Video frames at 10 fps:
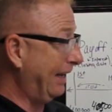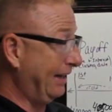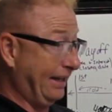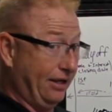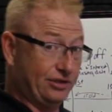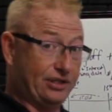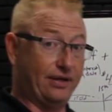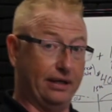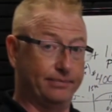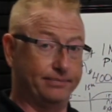and here's the
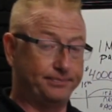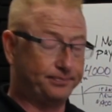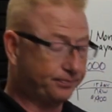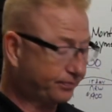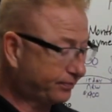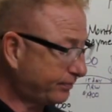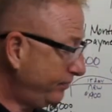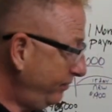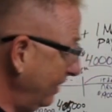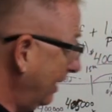thing,
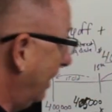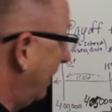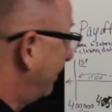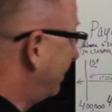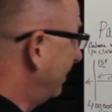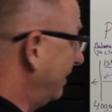the